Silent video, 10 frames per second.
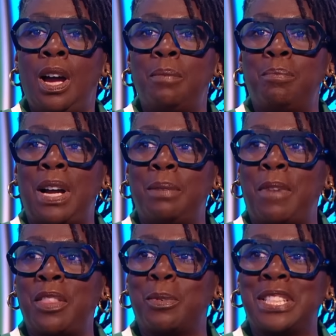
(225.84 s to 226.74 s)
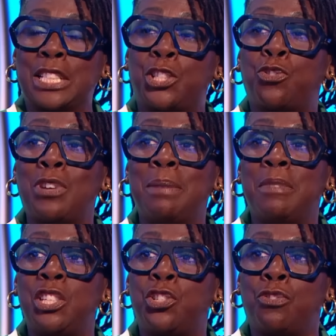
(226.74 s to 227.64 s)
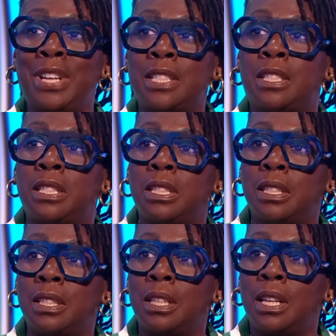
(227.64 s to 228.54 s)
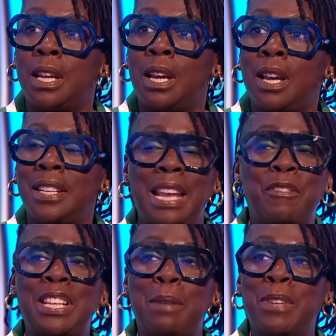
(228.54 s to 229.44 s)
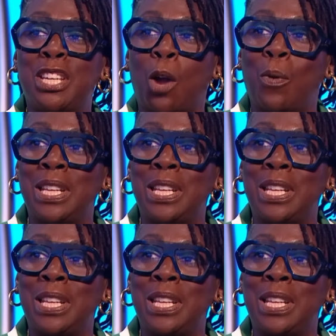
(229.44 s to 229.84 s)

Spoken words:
My mother was extremely strict. Mm-hmm. Never let me go